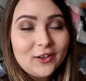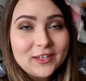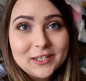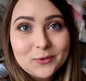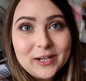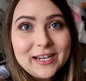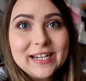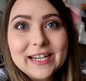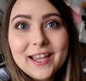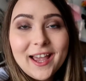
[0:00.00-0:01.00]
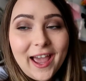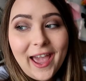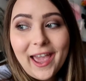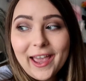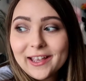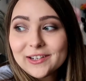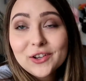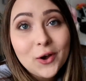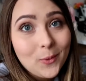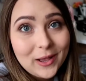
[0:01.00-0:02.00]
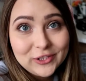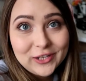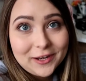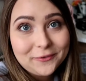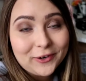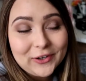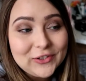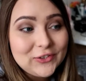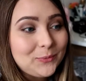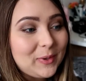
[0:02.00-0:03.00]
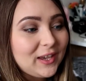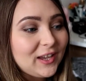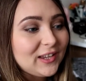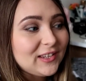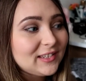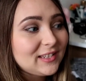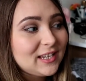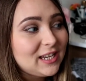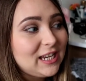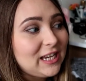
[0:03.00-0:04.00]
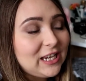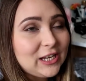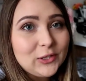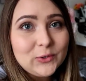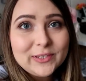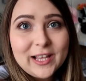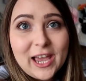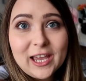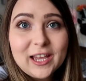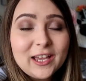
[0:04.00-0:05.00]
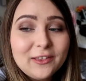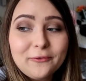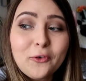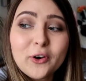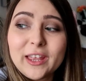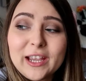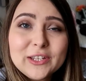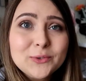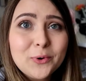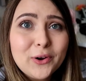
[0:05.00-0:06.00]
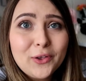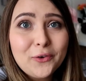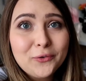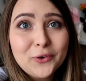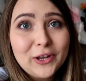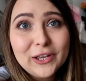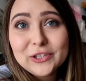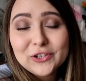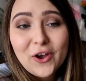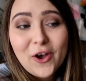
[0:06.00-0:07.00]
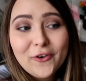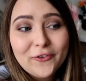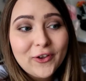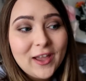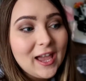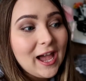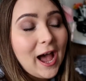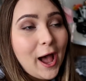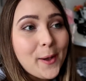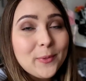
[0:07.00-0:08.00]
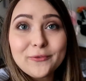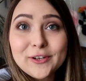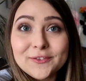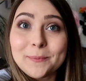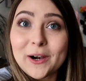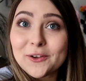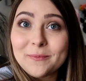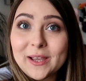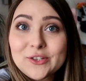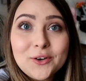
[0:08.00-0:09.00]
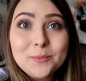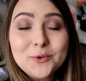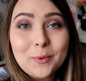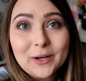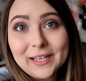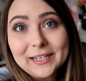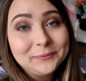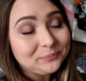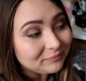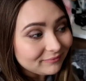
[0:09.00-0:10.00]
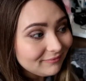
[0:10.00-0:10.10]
on the screen and go watch that first because it includes like 4 days worth of footage of the first part of my trip to Berlin.